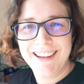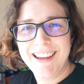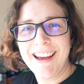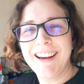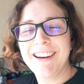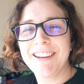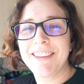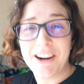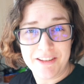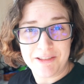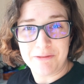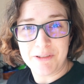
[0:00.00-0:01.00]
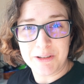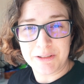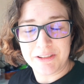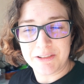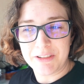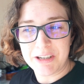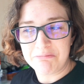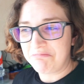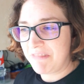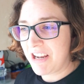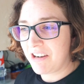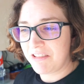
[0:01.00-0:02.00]
there are some photos of
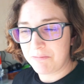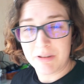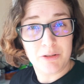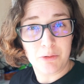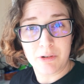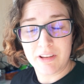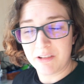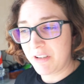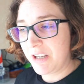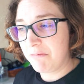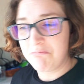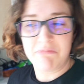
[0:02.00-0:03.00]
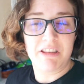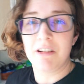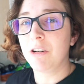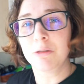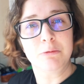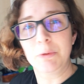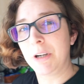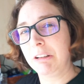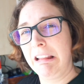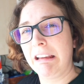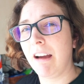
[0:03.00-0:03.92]
him, there are some stories of him, so we're not like